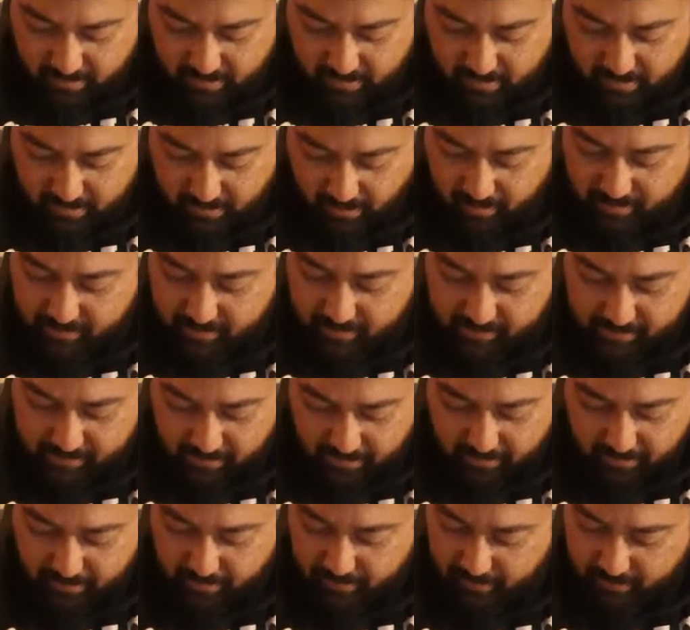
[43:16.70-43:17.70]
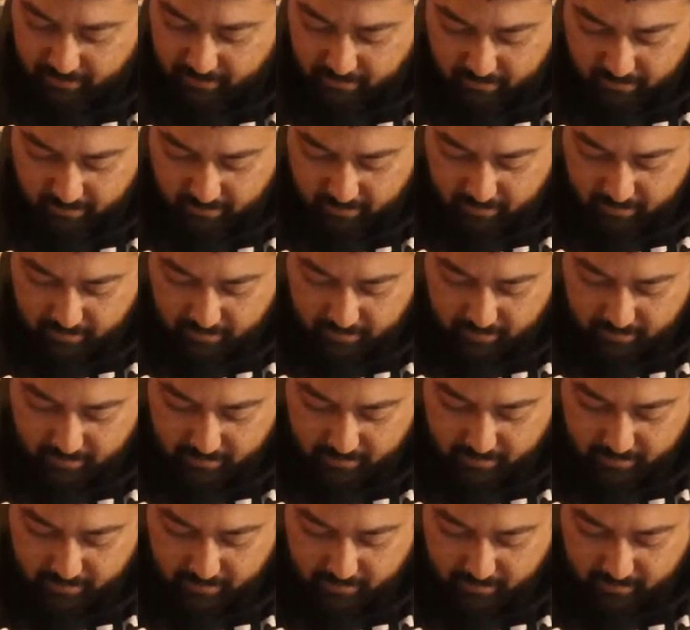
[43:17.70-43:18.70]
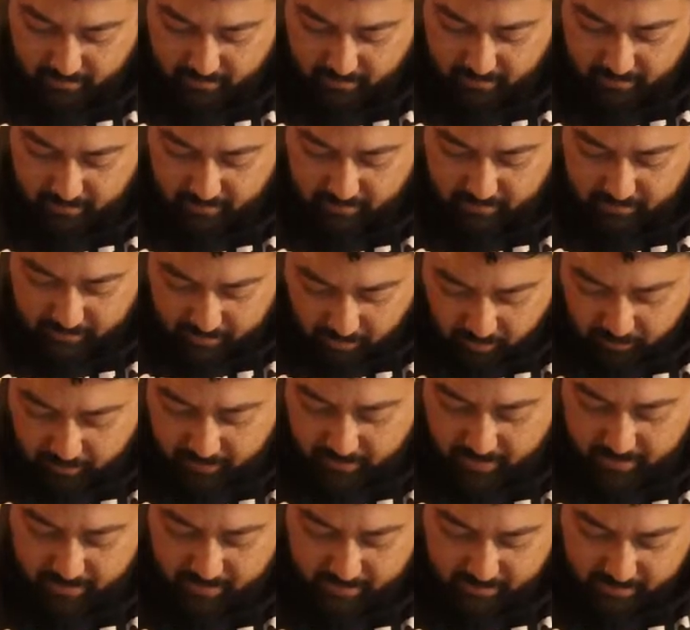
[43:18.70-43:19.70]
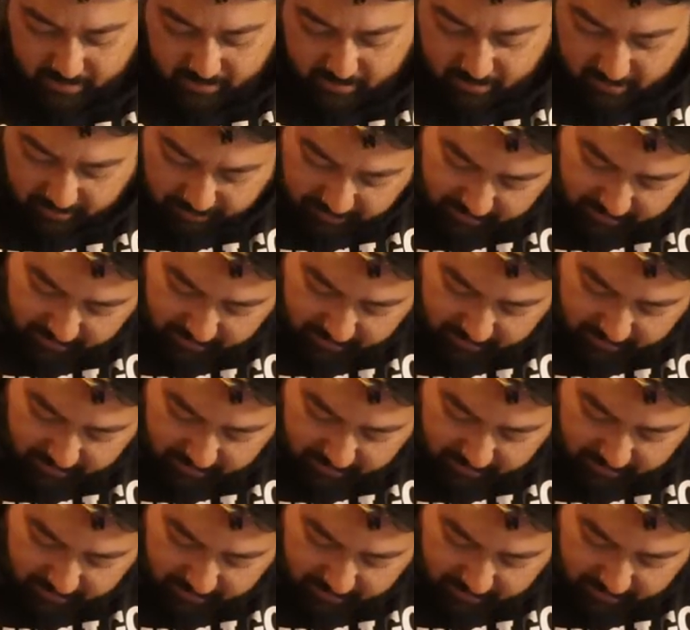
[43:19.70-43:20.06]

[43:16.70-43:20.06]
I just don't know. Stupid is as stupid